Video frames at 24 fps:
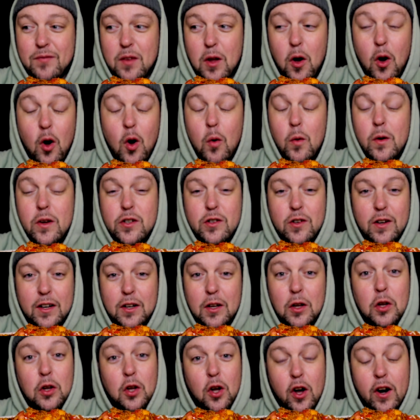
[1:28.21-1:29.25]
always drink
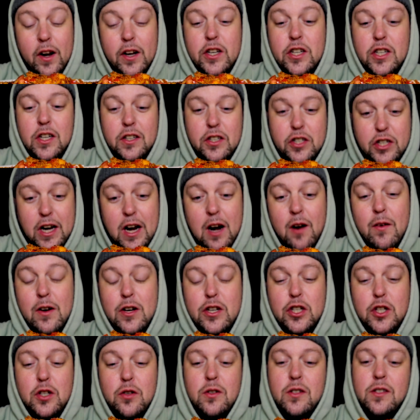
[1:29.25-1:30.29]
a lot of cherry
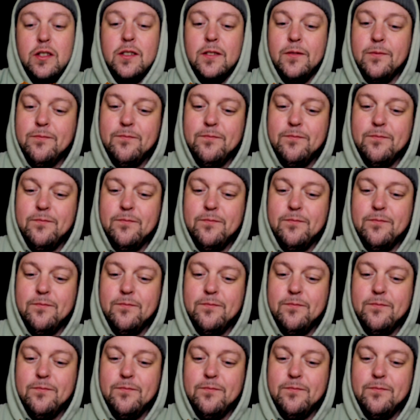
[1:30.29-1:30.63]
juice,